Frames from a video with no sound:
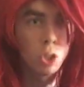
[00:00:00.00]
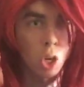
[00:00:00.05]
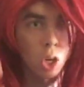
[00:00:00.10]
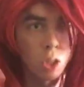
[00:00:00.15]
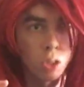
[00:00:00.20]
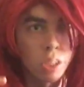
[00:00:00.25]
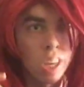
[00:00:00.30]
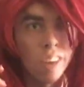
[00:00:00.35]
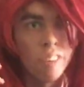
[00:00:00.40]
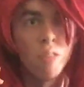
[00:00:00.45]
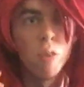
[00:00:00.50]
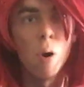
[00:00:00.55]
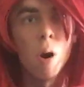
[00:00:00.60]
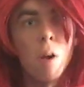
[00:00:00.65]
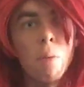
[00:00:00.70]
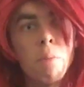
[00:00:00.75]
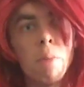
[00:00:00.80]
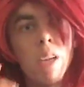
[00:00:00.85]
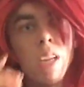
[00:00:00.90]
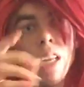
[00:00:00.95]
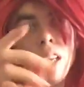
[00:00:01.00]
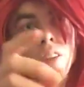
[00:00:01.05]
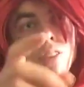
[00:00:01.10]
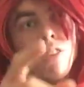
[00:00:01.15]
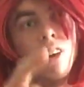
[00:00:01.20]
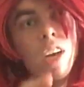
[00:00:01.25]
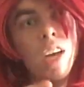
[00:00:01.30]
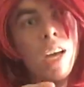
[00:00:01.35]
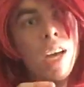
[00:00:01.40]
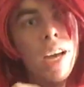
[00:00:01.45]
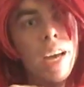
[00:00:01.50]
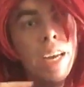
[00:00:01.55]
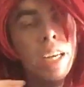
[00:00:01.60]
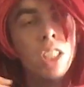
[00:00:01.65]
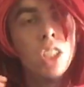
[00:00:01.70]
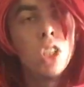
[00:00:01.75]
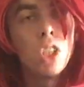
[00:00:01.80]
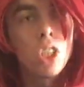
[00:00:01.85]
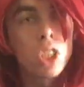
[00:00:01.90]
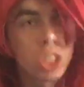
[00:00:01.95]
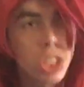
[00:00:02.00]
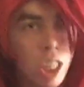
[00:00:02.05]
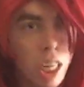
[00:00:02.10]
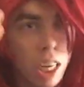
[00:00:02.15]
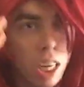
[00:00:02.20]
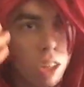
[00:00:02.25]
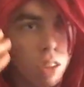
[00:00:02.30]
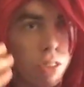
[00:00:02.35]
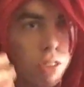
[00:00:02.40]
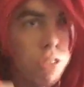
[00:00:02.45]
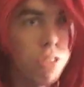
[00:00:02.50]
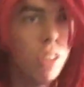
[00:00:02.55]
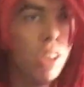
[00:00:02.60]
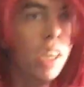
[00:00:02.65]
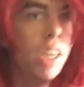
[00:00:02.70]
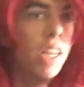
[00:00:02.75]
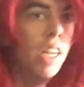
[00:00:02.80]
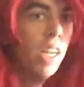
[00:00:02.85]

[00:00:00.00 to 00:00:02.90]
don't have one belief in yourself,